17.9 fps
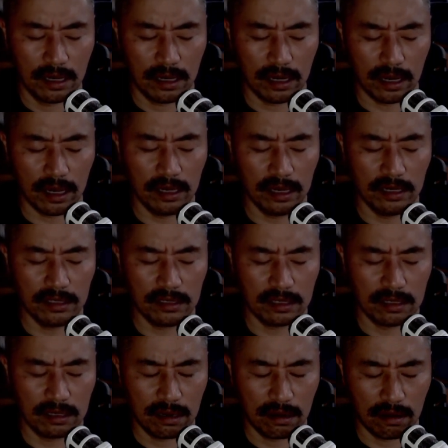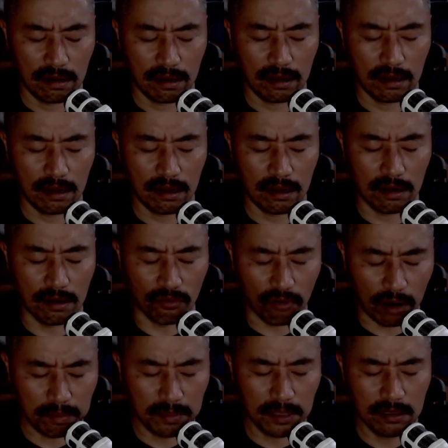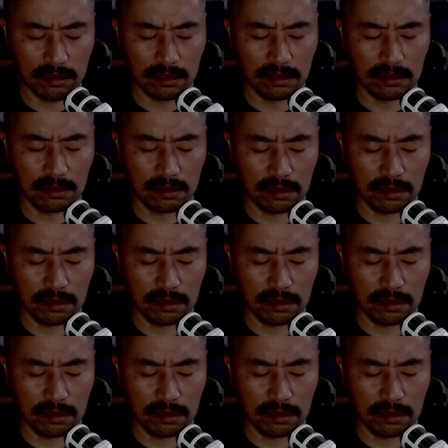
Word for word: As a remnant,